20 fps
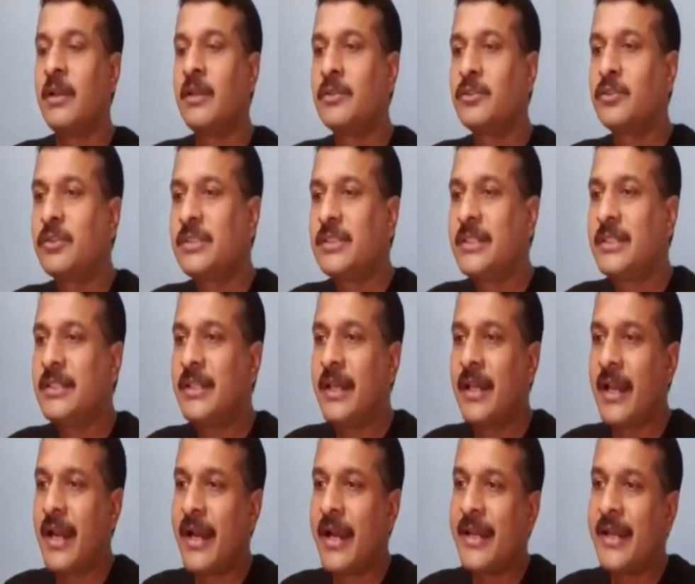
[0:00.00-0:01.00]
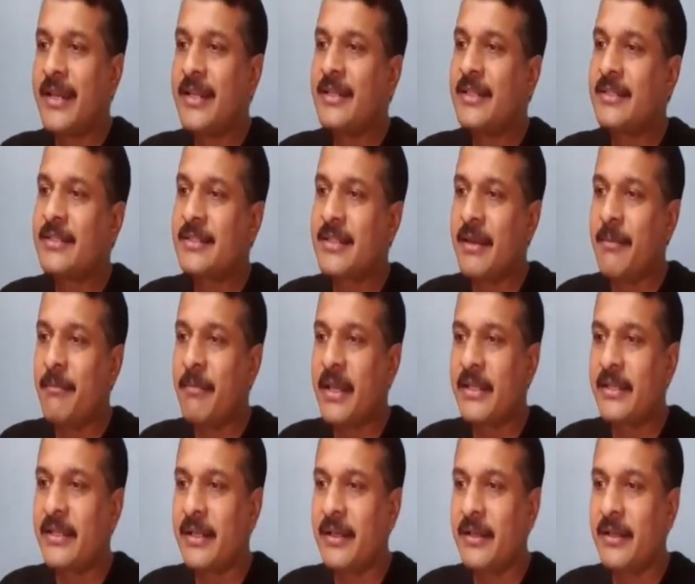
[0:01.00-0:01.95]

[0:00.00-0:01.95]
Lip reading: So see there, again the same method.